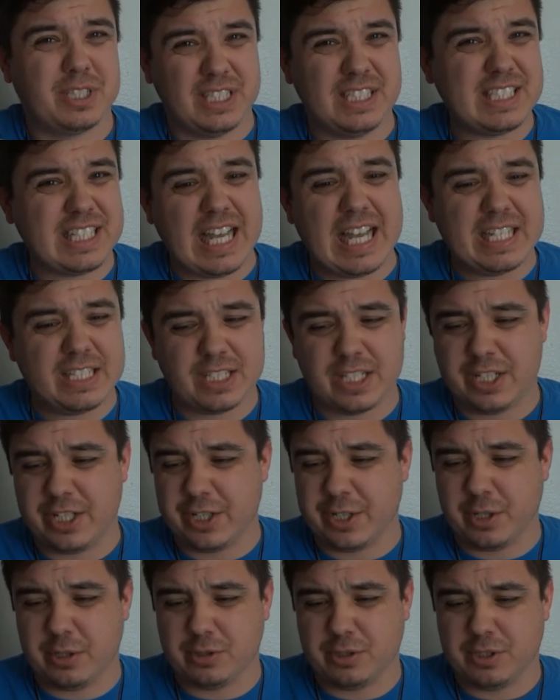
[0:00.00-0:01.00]
This guy's gonna
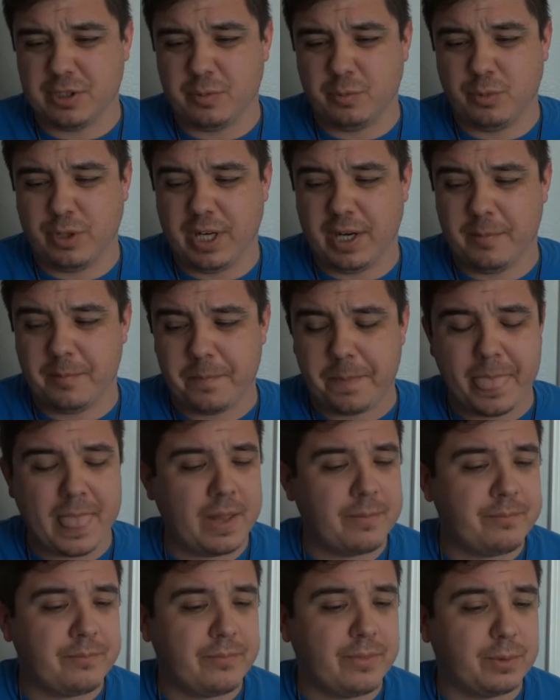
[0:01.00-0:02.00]
go somewhere.
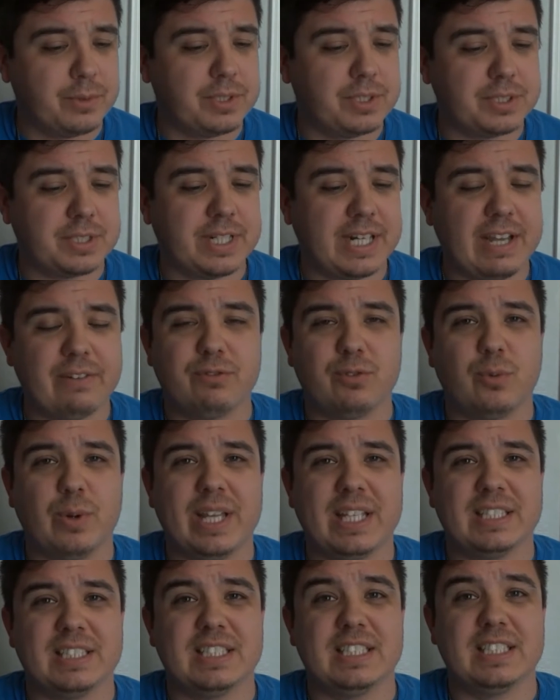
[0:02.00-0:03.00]
We're just gonna have to
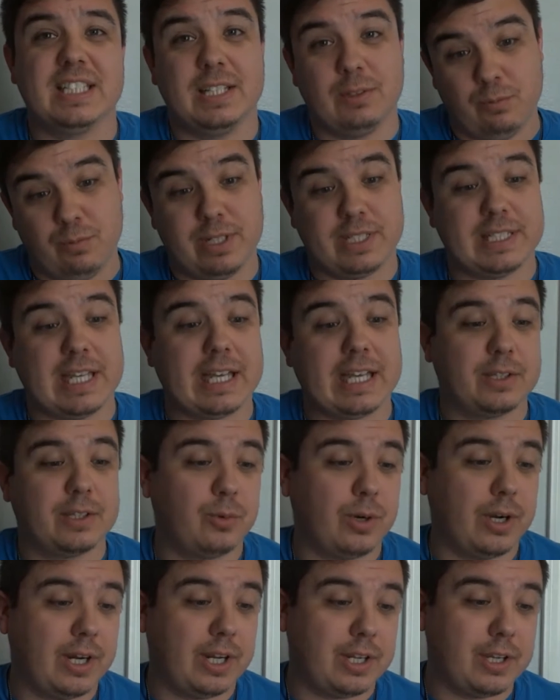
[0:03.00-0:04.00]
wait and see exactly
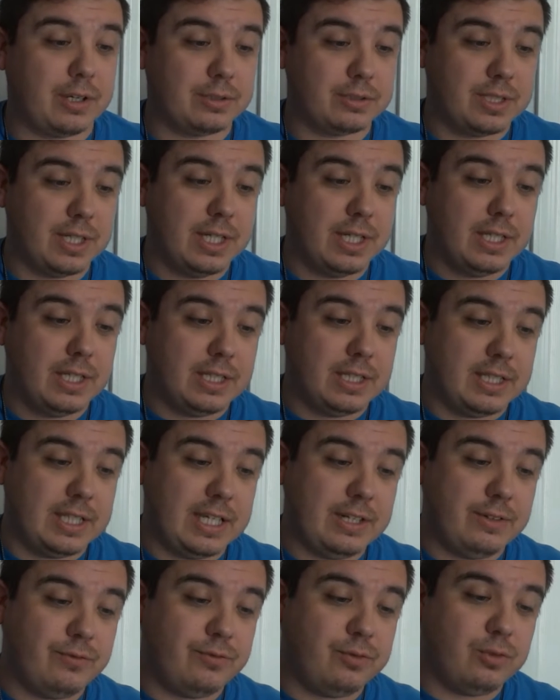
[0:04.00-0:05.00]
where he goes.
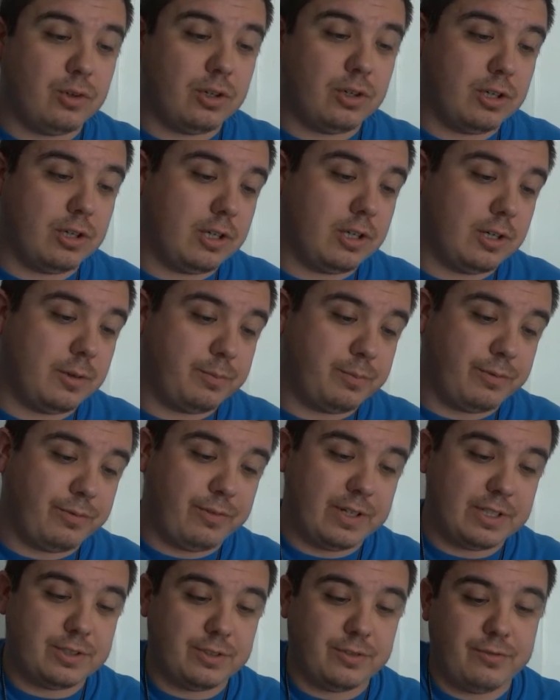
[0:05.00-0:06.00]
Then for
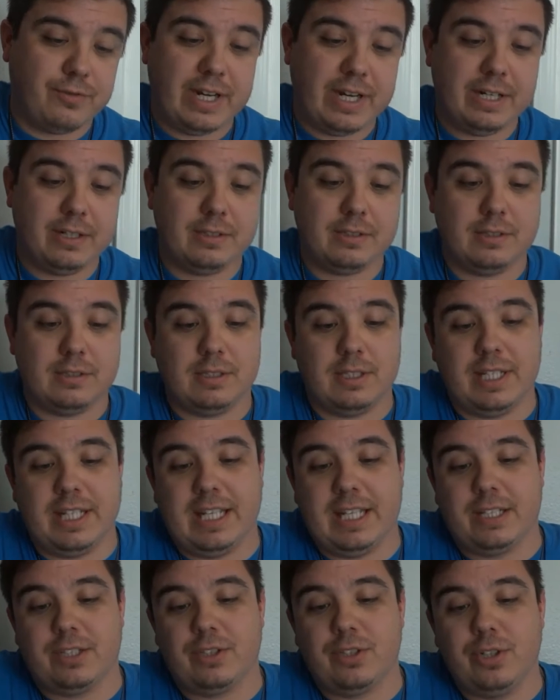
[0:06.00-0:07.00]
Professional Fighter
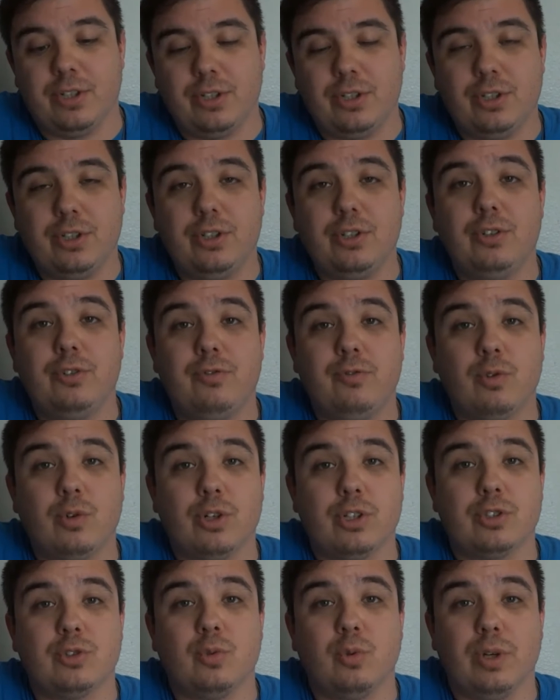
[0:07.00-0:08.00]
League 2
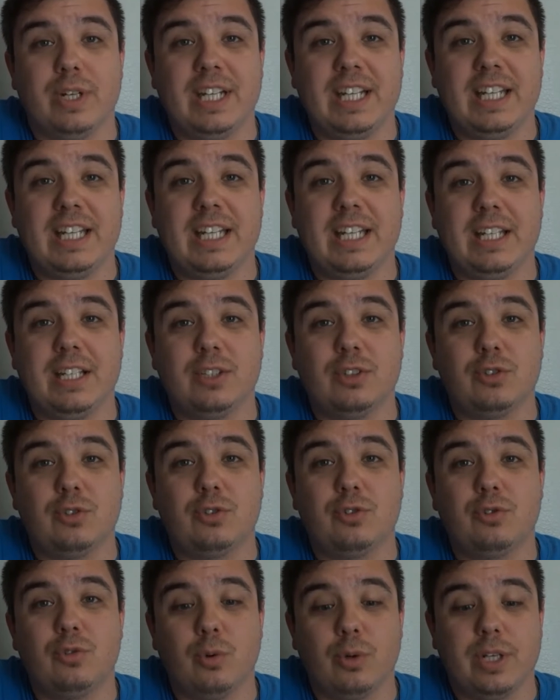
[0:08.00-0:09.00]
for
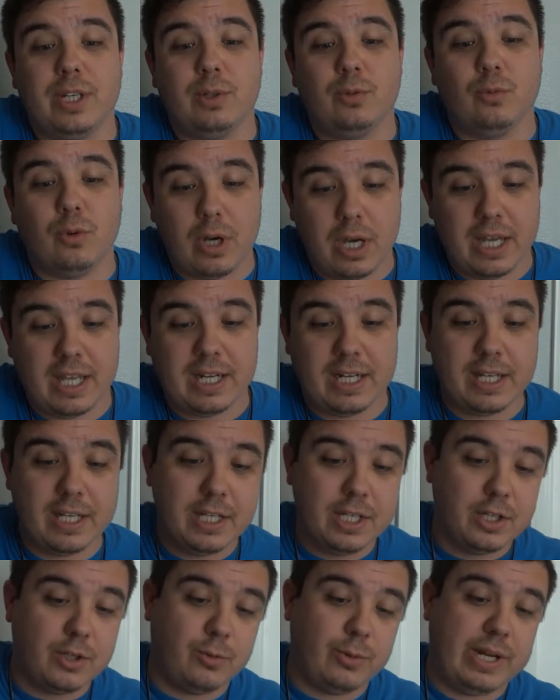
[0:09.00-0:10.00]
2021,
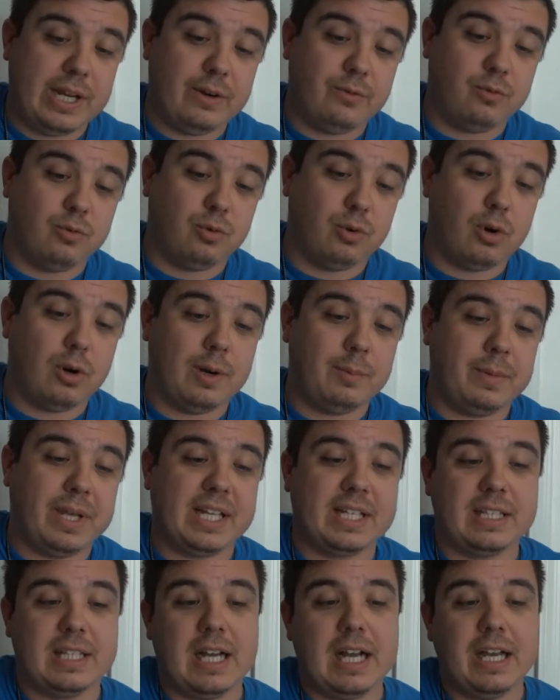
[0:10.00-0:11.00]
we have Rory
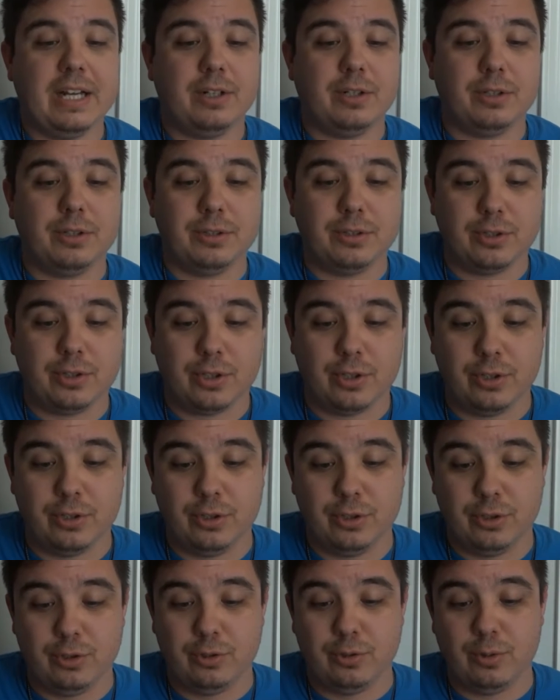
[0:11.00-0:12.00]
MacDonald,
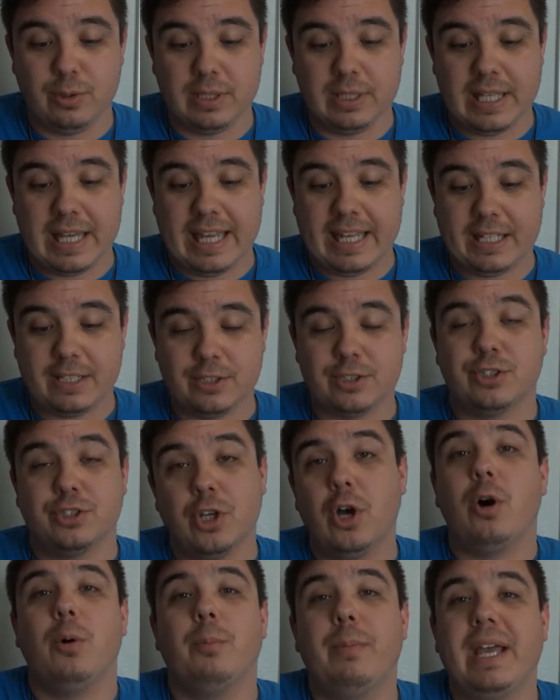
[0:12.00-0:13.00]
who, like
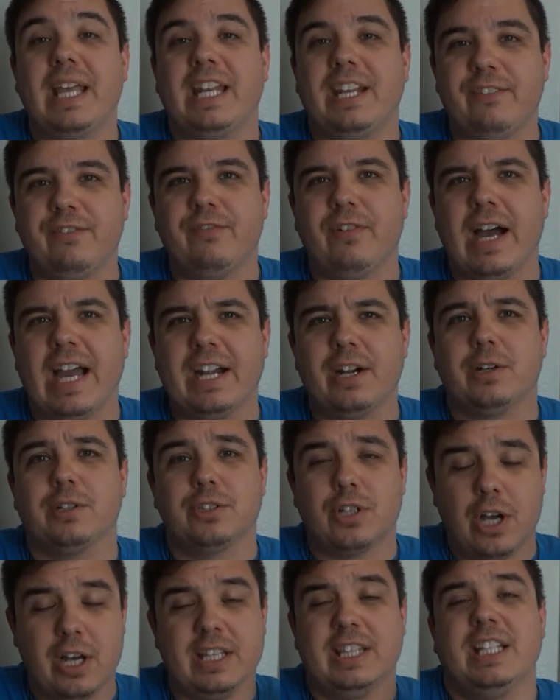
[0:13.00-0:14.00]
so many fighters
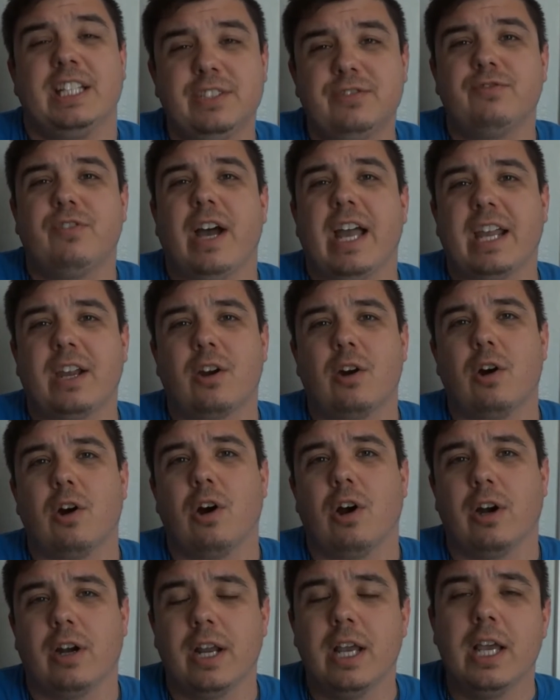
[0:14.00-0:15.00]
on this fight
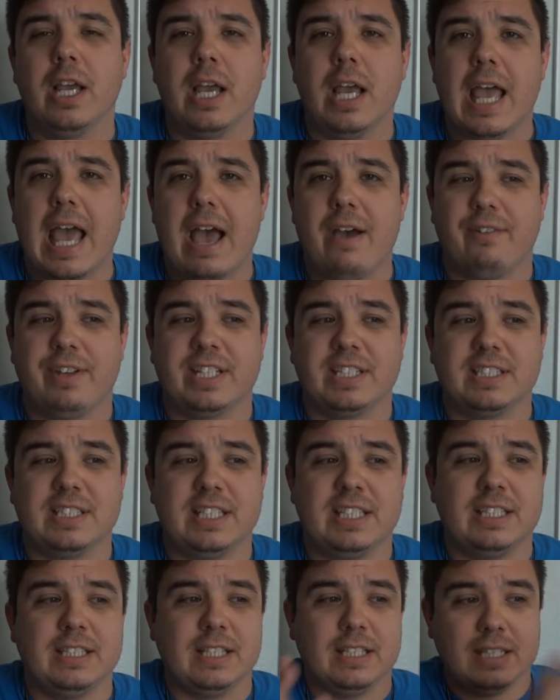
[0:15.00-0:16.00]
card, having
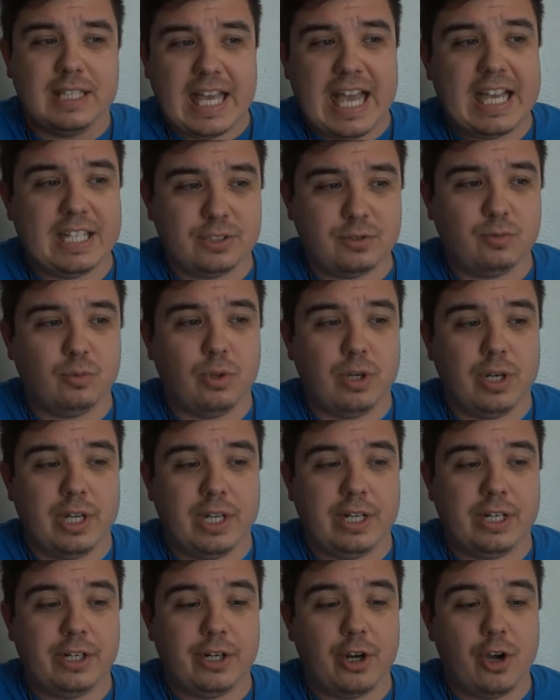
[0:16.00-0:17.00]
seen the last
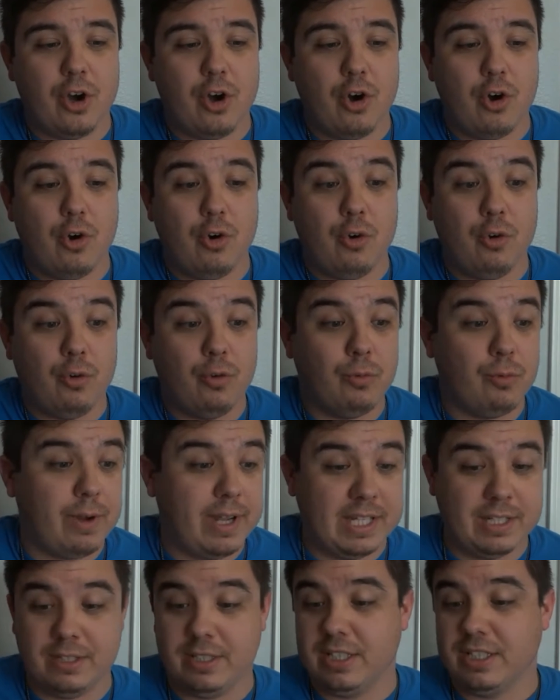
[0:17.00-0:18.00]
one go
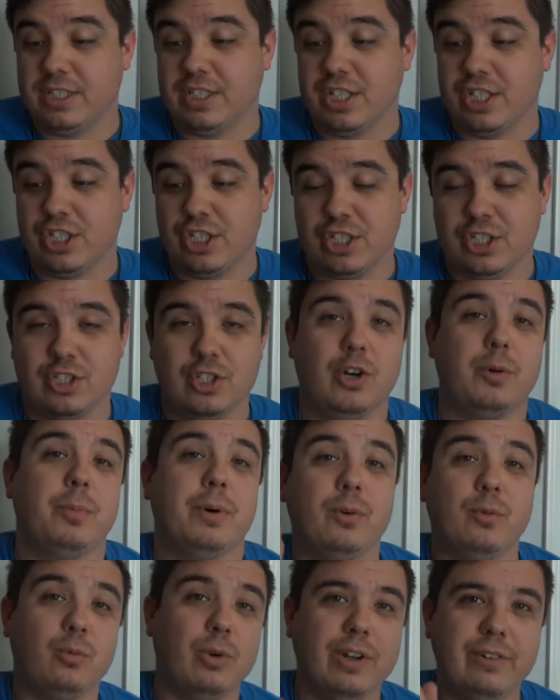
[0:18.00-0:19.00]
in decisions, all
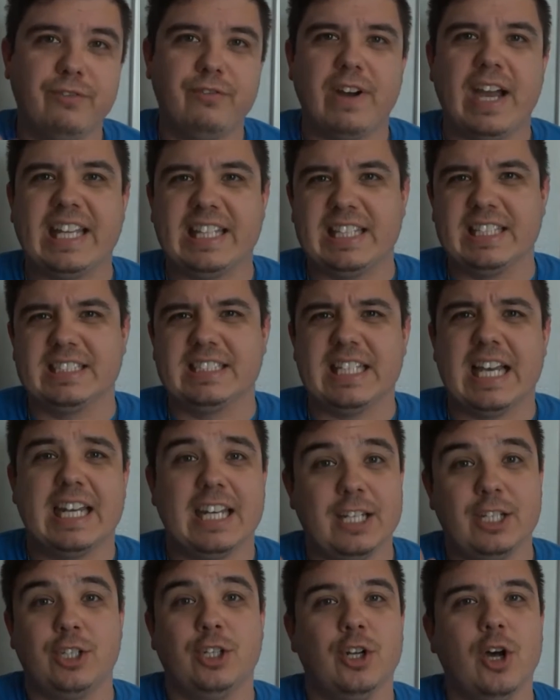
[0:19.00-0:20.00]
but one fight,
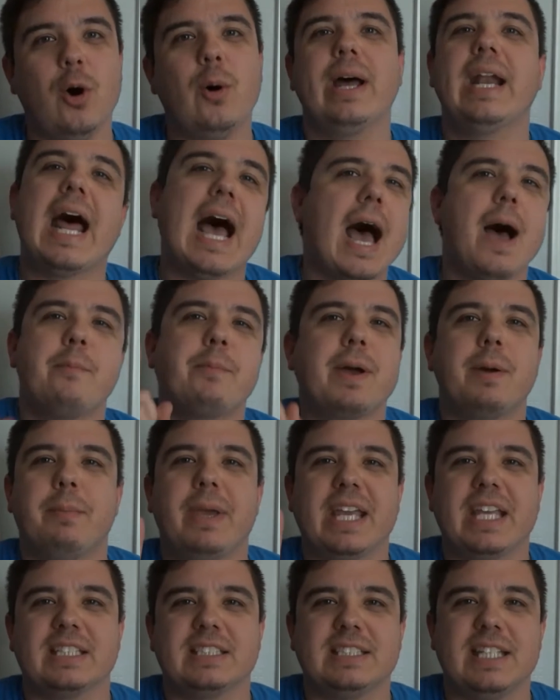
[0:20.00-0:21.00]
decided, you know what, I'm gonna
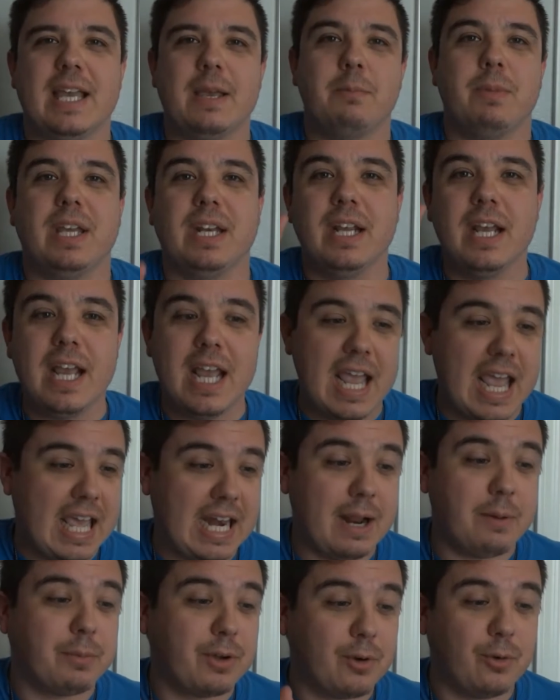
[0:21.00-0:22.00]
make a statement and
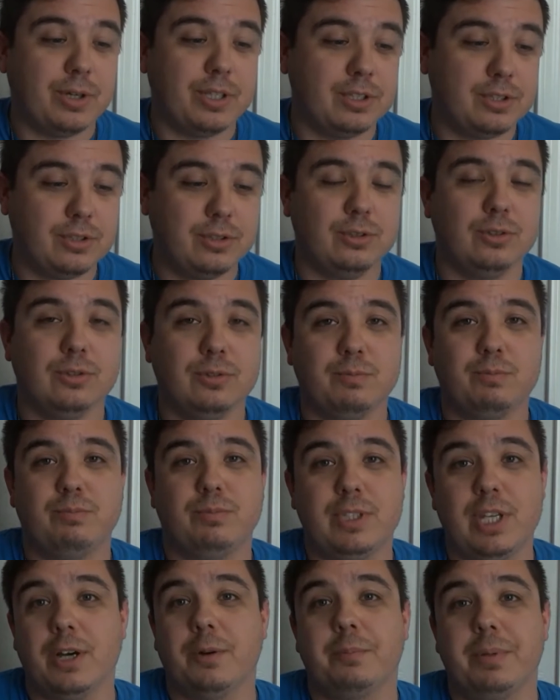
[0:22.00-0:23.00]
I'm going to
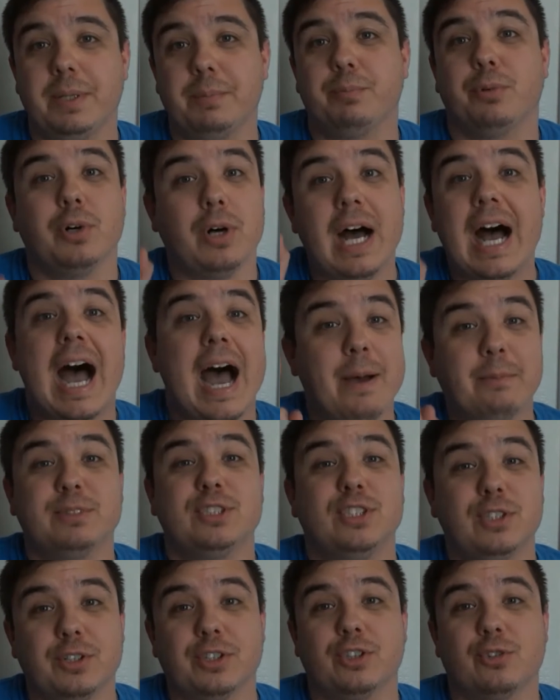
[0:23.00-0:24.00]
tell people I'm
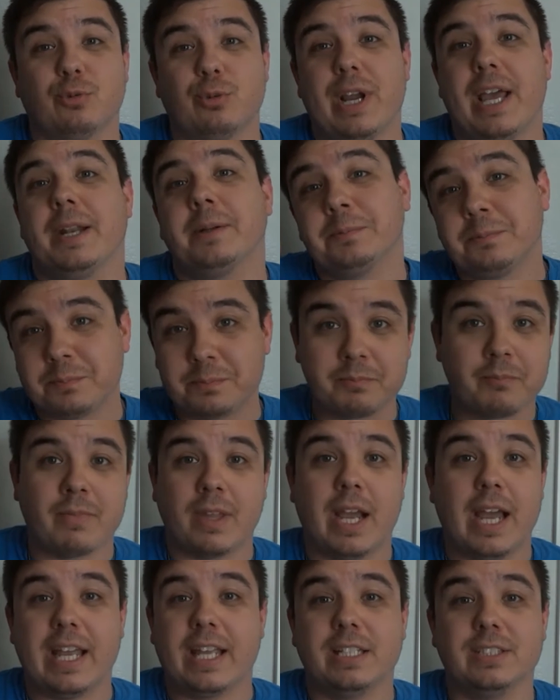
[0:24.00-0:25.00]
still a threat.
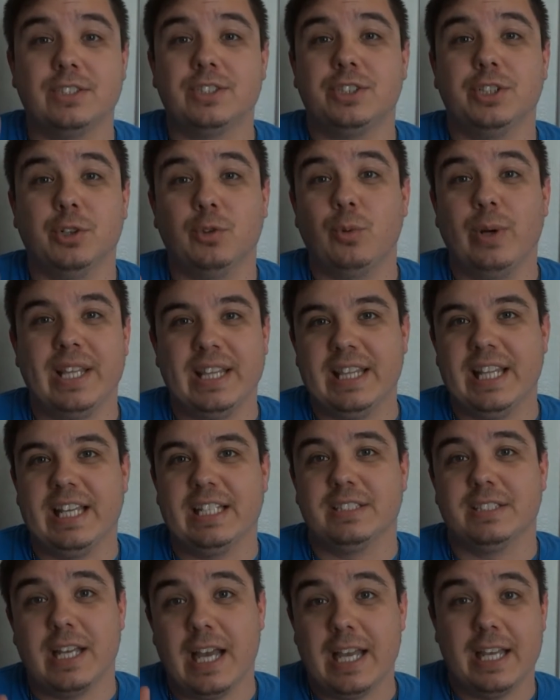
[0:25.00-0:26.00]
I could still win
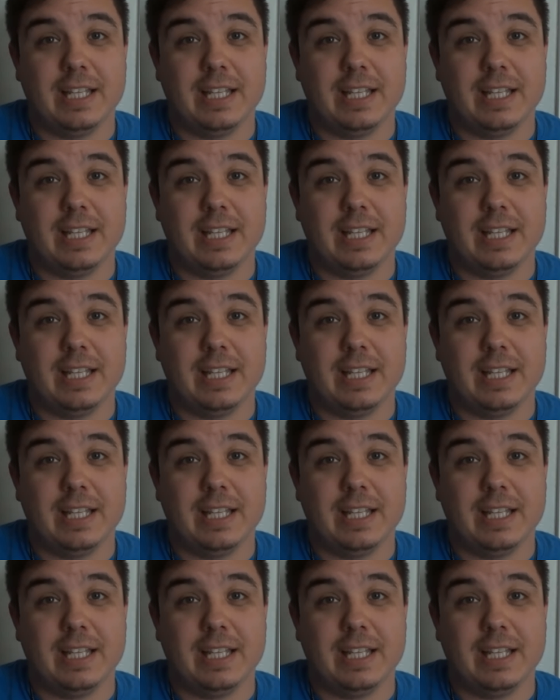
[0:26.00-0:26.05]
this.